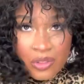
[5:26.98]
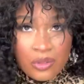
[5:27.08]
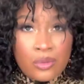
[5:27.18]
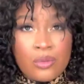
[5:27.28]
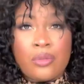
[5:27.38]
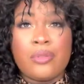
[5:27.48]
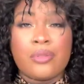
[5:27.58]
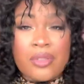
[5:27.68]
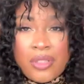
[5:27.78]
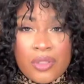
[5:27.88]
Ooh,
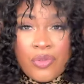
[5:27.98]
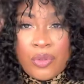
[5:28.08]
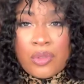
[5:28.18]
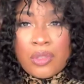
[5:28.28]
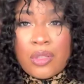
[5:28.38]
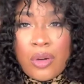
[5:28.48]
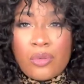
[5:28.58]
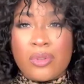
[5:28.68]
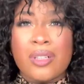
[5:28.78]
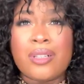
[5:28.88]
these feel
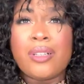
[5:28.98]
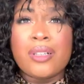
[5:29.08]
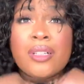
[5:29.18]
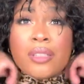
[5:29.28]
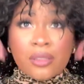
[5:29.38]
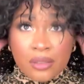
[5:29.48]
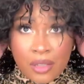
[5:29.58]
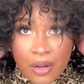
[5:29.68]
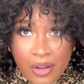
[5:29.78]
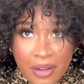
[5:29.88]
so good.
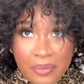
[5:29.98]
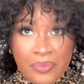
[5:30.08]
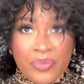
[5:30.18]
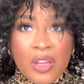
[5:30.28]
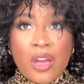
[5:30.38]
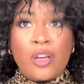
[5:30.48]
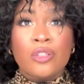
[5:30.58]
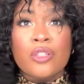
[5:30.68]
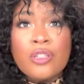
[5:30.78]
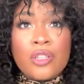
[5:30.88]
Okay,
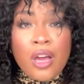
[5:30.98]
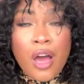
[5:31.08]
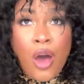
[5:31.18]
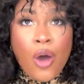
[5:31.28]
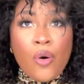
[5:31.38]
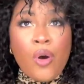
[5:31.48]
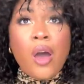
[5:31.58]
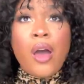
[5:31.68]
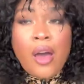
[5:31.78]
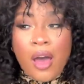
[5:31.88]
so
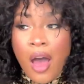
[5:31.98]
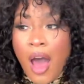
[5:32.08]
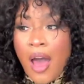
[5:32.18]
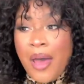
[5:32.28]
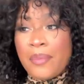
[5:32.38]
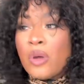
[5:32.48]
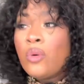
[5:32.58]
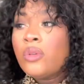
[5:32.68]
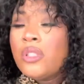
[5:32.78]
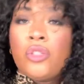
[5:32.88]
I'm
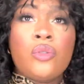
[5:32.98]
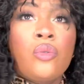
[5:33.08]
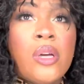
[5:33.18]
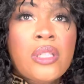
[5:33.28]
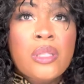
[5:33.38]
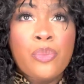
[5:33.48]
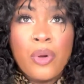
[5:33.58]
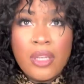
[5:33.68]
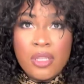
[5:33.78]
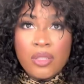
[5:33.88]
going to
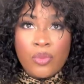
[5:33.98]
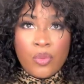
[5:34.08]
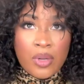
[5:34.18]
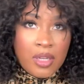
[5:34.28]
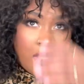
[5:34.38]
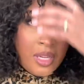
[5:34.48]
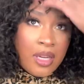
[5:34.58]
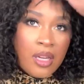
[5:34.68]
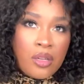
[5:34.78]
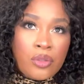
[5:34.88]
spray this wig
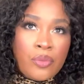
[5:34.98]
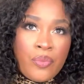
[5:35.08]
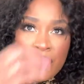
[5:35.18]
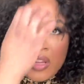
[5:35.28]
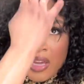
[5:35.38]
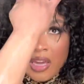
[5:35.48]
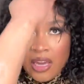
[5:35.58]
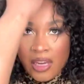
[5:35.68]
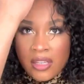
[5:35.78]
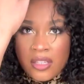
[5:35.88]
down
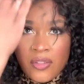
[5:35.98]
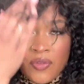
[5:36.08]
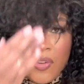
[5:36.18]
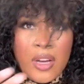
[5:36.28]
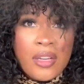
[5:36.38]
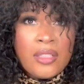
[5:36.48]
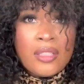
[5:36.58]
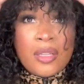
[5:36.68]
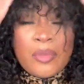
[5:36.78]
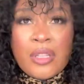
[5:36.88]
and define
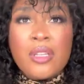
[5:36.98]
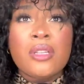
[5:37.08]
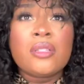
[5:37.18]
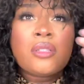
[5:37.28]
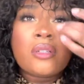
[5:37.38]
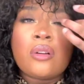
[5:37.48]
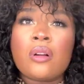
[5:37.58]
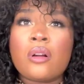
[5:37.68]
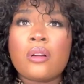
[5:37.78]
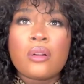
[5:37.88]
some of these
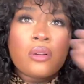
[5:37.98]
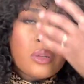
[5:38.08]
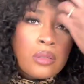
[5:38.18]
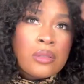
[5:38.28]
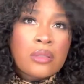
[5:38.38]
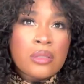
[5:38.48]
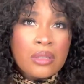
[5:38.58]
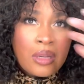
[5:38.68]
curls.